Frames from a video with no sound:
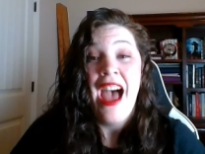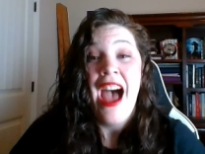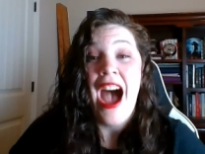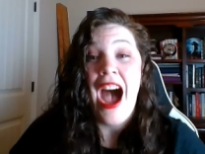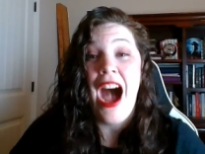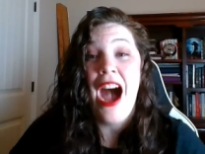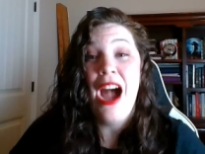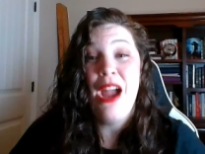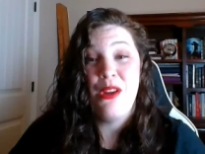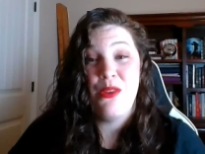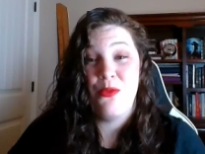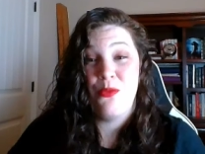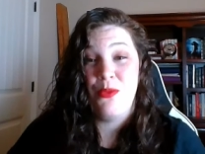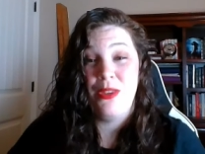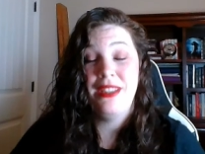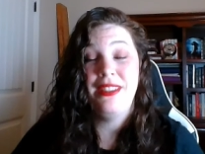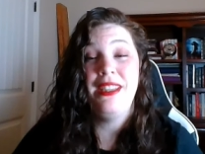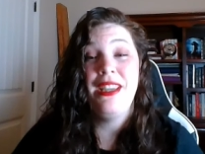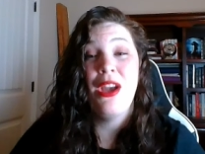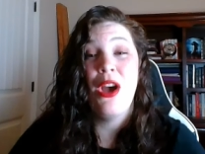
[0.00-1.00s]
I
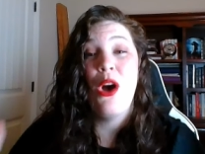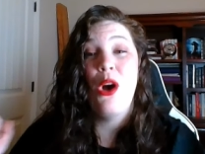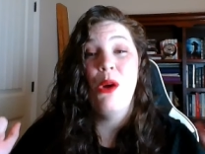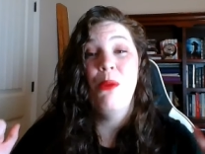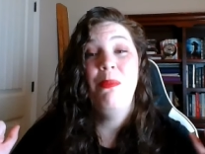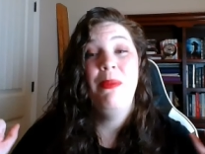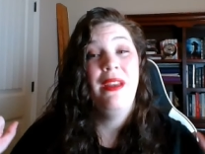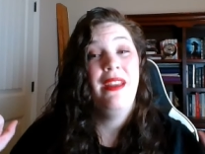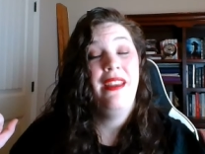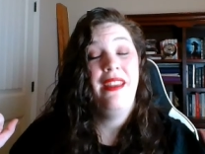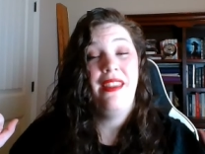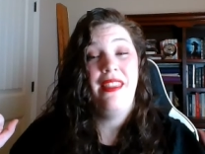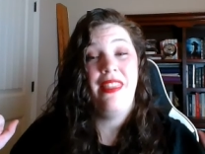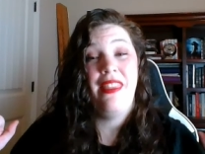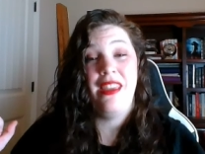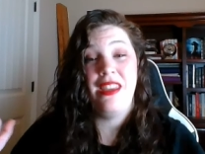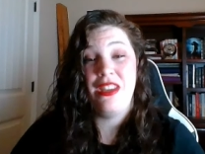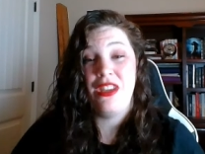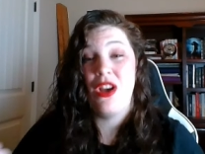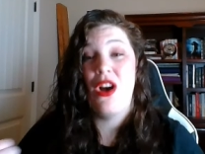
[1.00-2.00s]
really hope
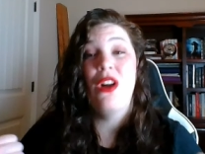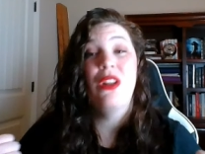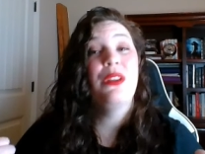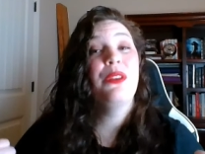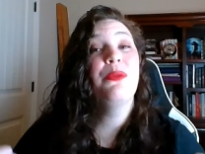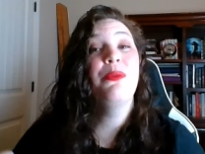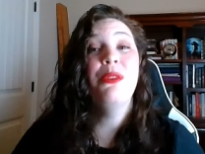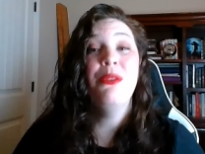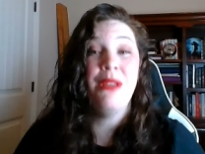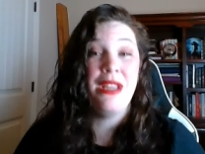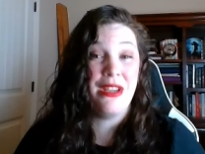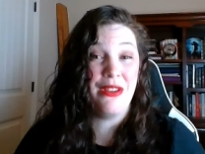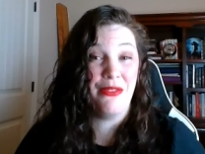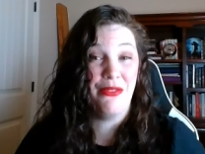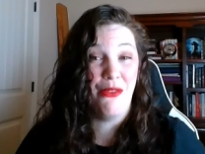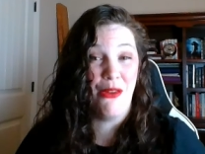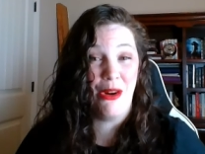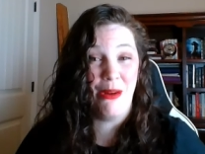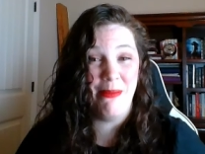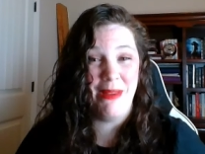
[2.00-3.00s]
that y'all are rooting
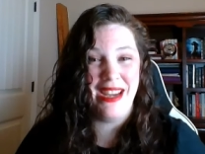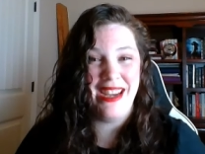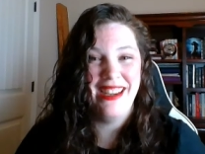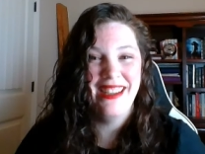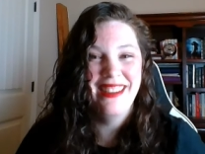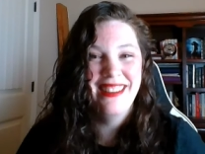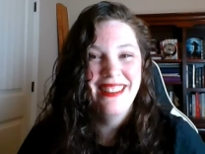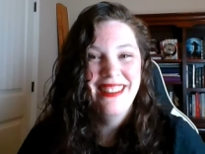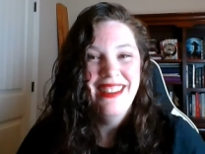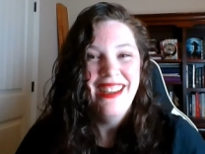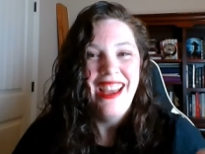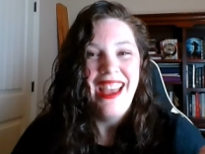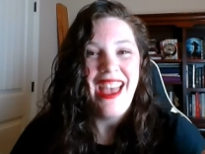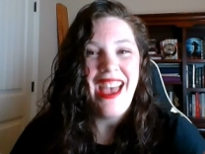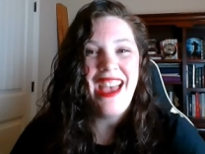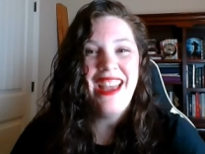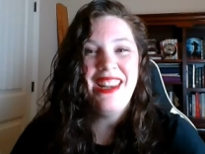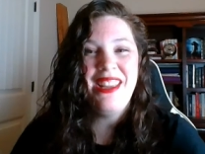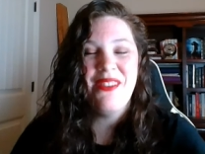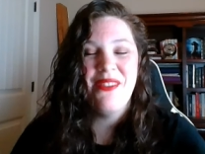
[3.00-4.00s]
for me.
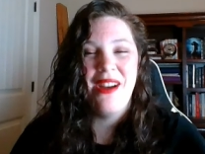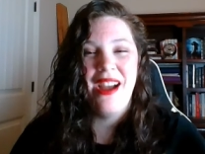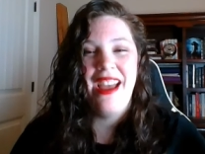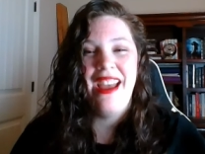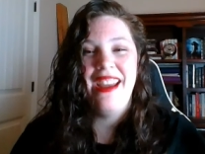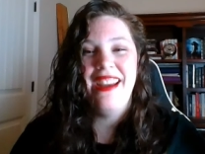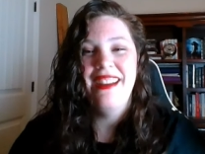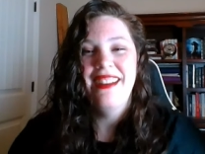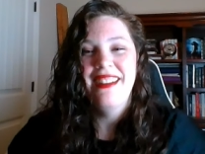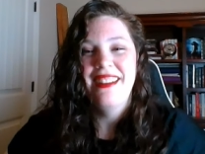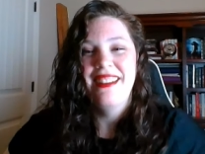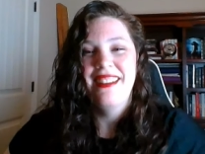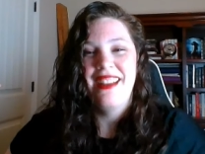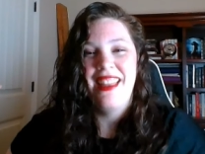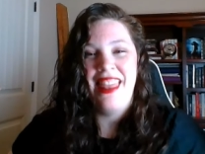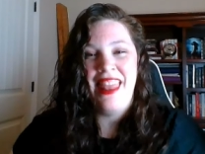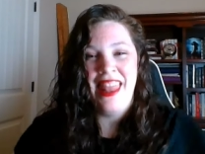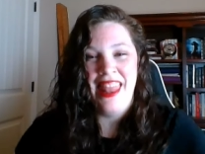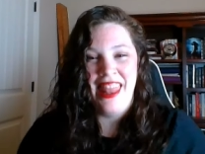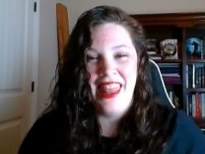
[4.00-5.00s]
Anyway,
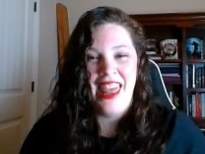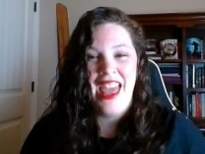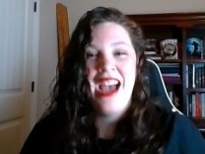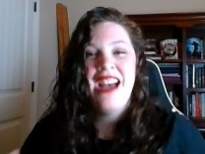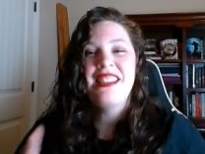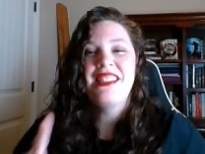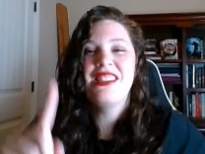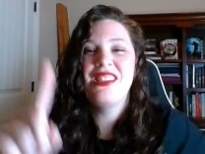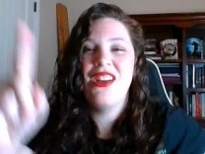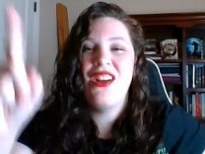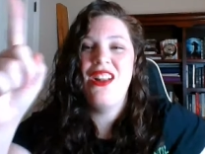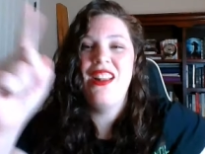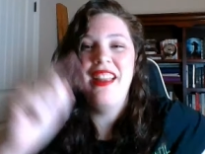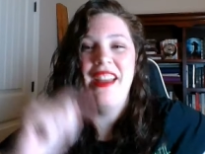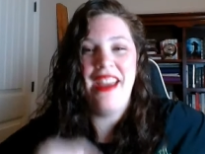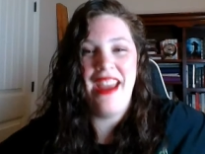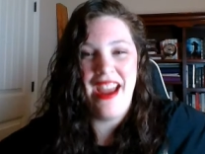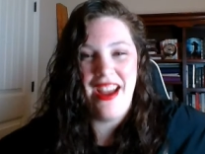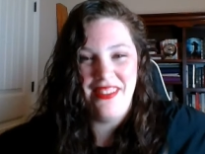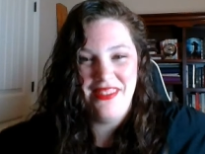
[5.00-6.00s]
that's all I
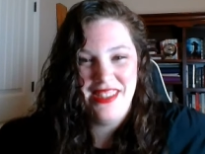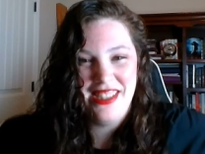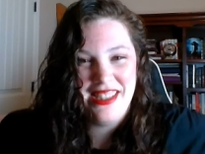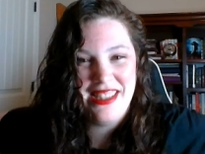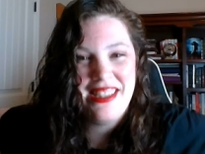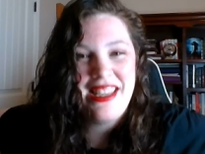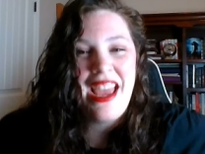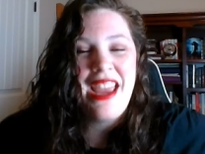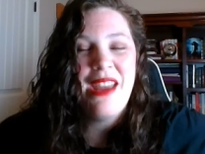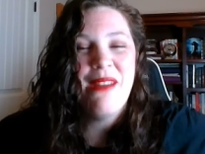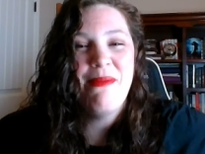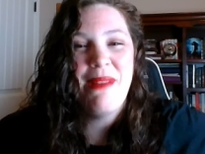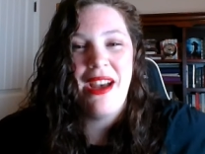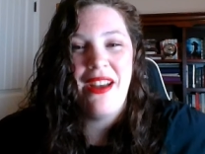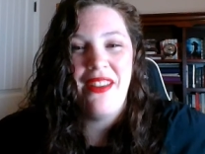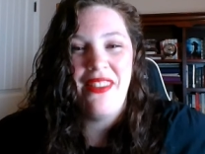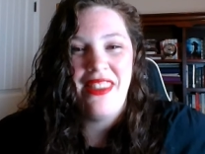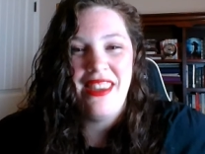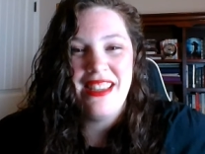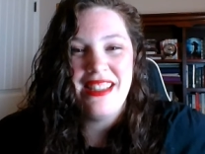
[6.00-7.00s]
have to say
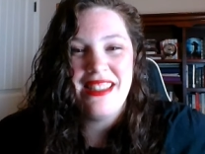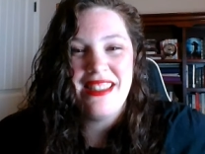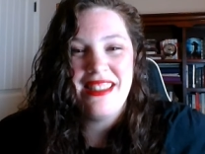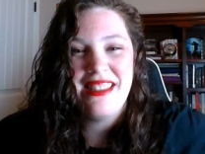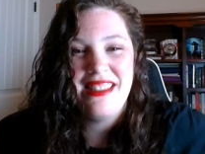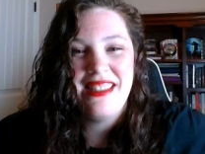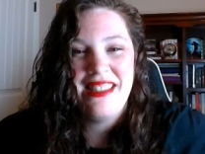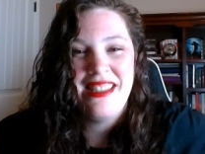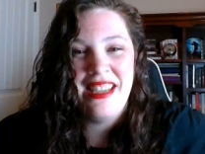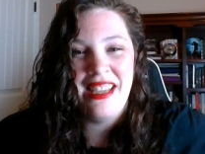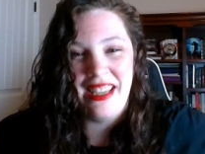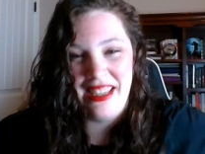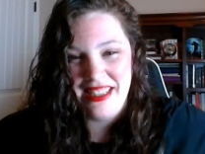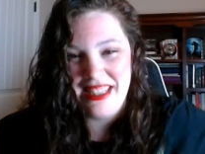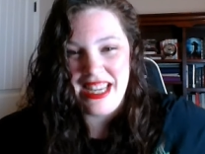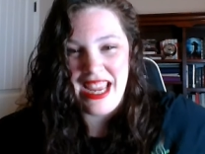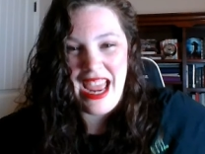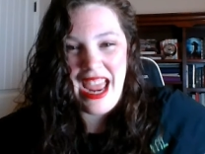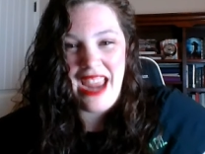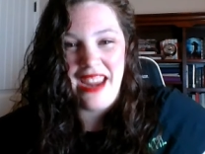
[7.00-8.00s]
about this
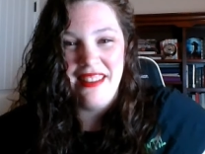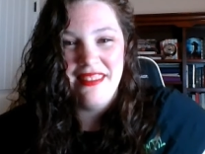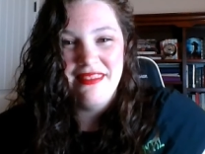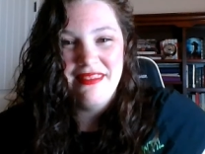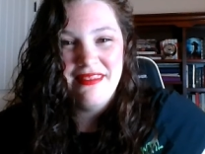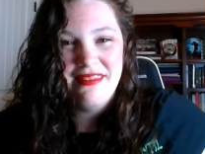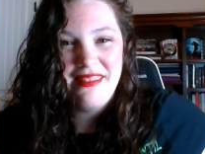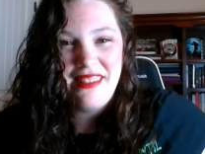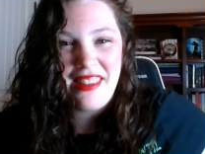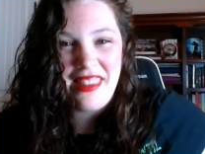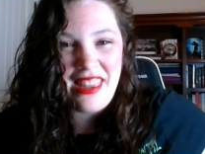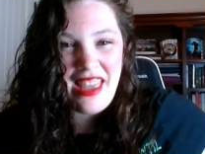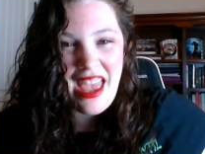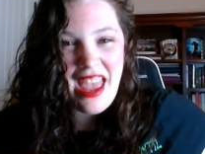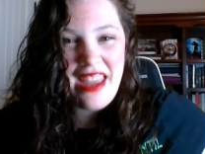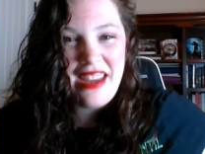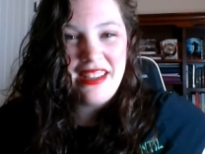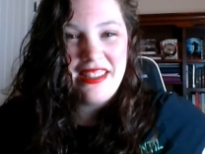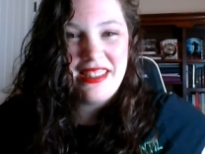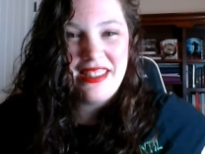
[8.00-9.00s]
today.
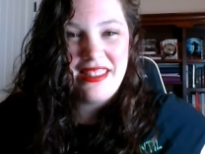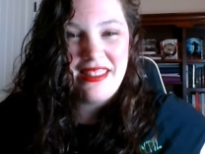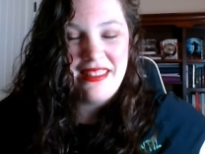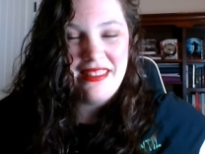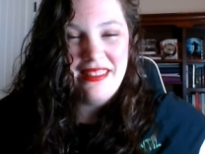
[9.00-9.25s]
Thanks.